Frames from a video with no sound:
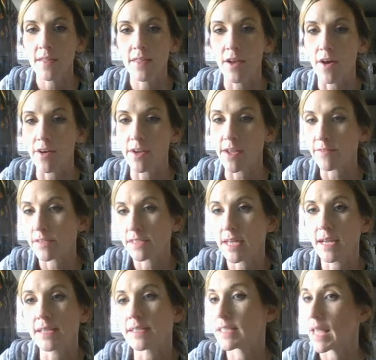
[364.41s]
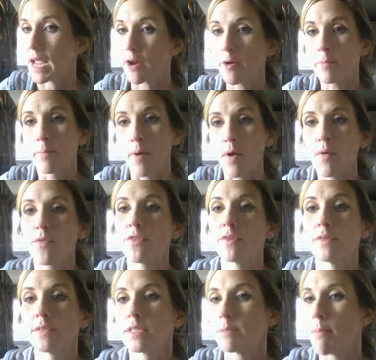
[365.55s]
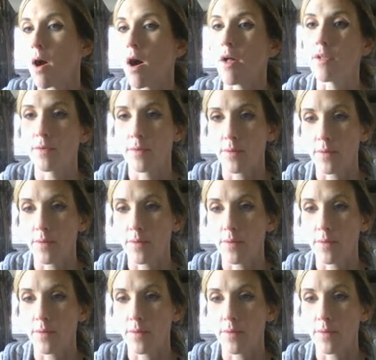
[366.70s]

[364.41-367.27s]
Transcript: then all you have to say is they are both small